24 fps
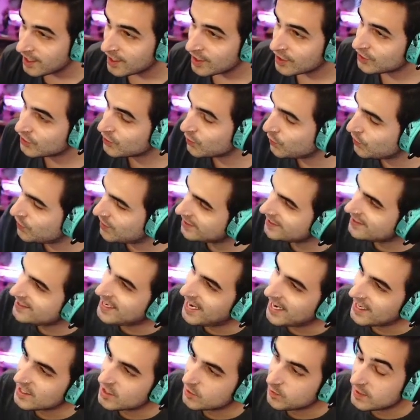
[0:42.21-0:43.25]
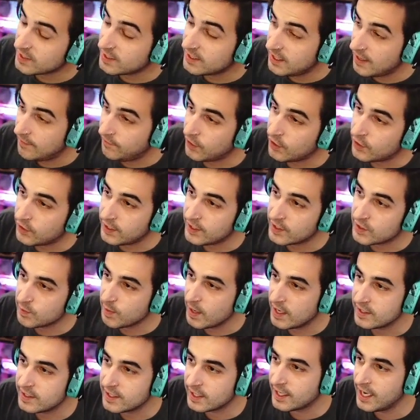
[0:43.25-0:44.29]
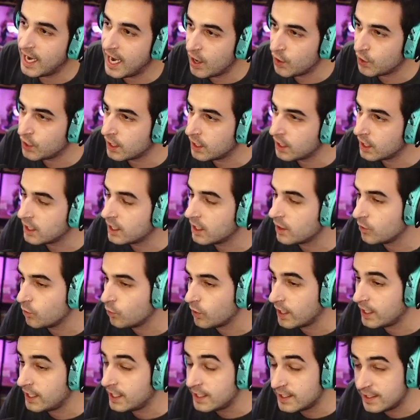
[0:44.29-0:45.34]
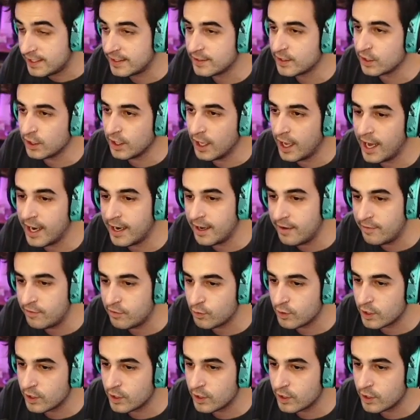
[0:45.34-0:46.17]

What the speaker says: so this deck specifically is meant to counter what he sees a lot of,